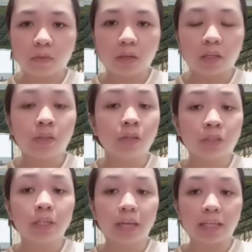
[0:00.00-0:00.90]
In other
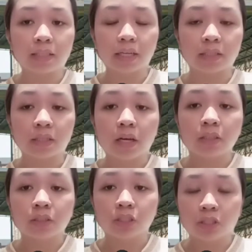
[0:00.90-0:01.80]
cases,
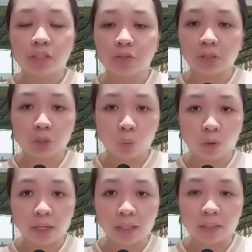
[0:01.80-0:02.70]
such as
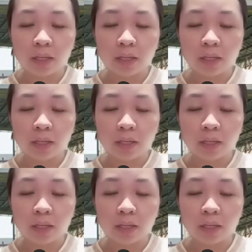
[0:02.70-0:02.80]
renewal,